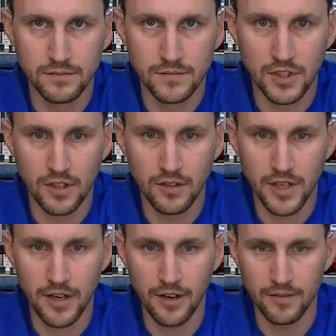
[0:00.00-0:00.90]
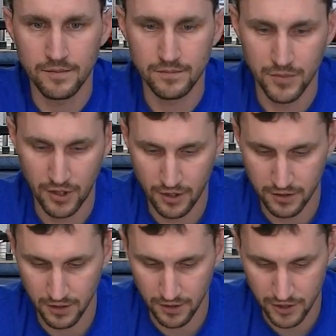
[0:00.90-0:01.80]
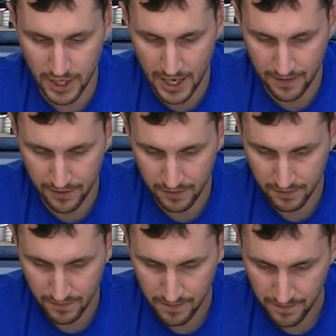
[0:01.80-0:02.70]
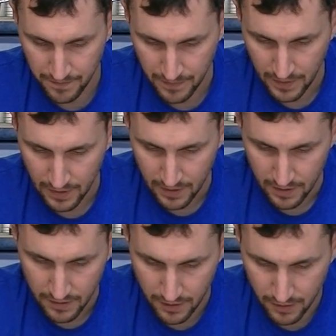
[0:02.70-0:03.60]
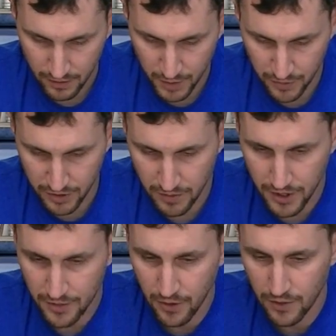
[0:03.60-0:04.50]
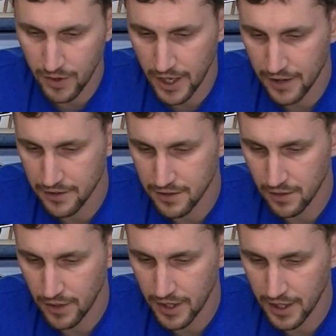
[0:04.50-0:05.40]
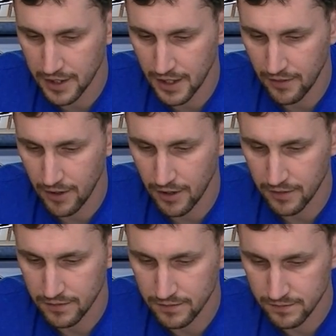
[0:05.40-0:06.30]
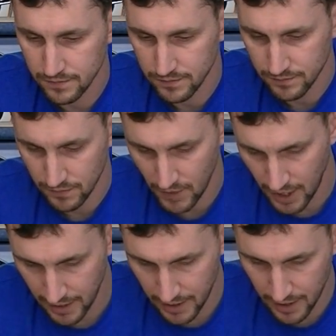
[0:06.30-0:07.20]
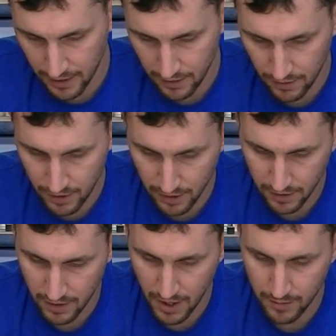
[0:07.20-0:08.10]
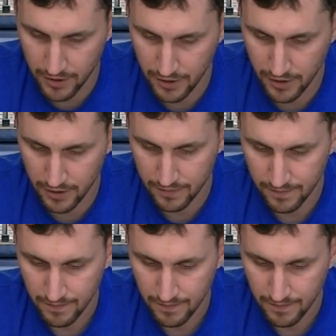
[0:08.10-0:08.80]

the little gear, put it on the little shaft, you can only put them on there one way. There's no way to get that wrong. And then you can gobber your